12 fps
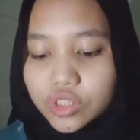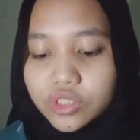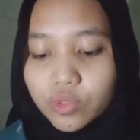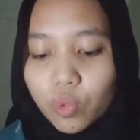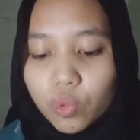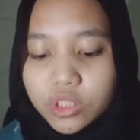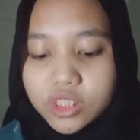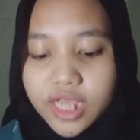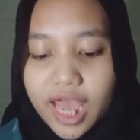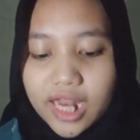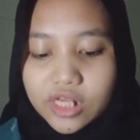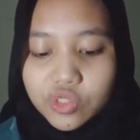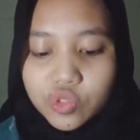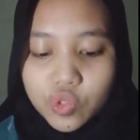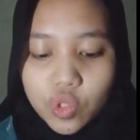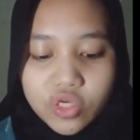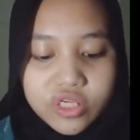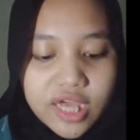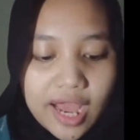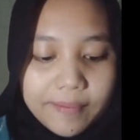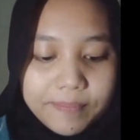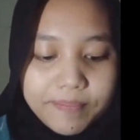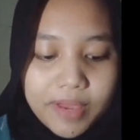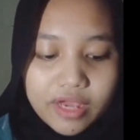the woods and soon
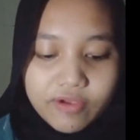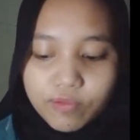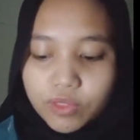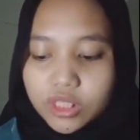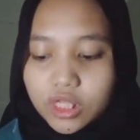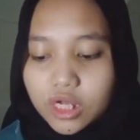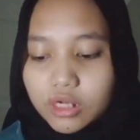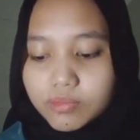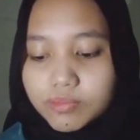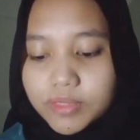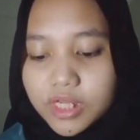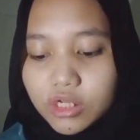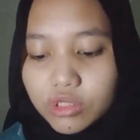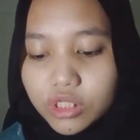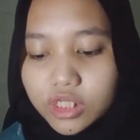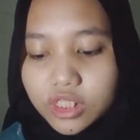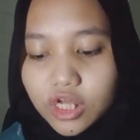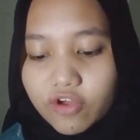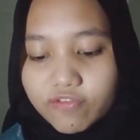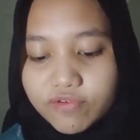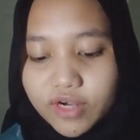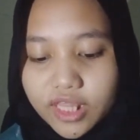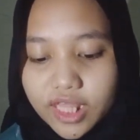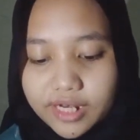came back with a big load of
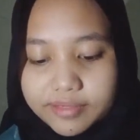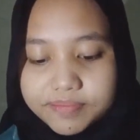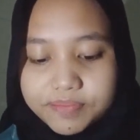rattan.